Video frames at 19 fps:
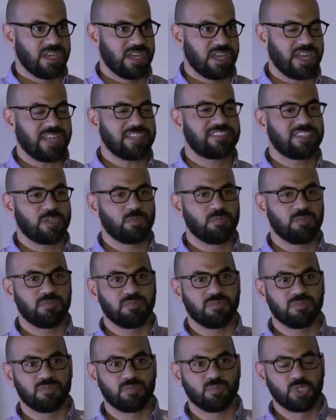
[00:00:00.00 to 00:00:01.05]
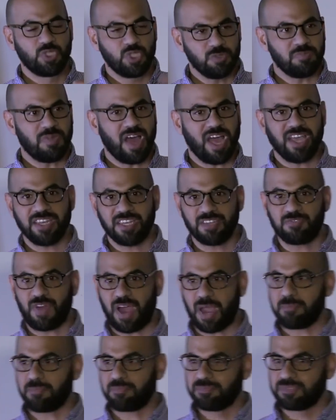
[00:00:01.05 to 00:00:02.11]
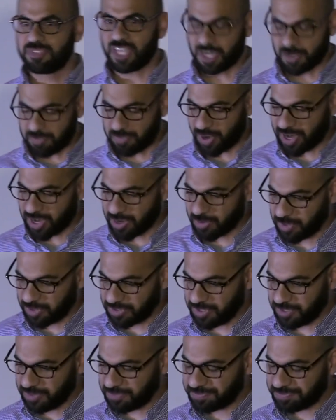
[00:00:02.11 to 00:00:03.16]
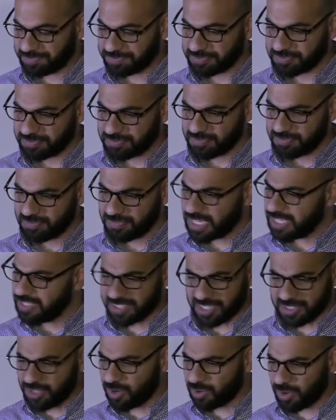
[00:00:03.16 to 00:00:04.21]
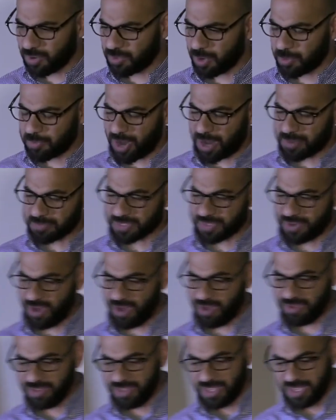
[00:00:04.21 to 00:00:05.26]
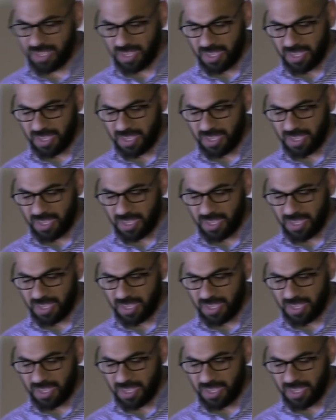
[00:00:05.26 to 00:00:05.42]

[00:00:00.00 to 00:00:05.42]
And I said, would you mind if I said a prayer with you? He said, no, no problems at all.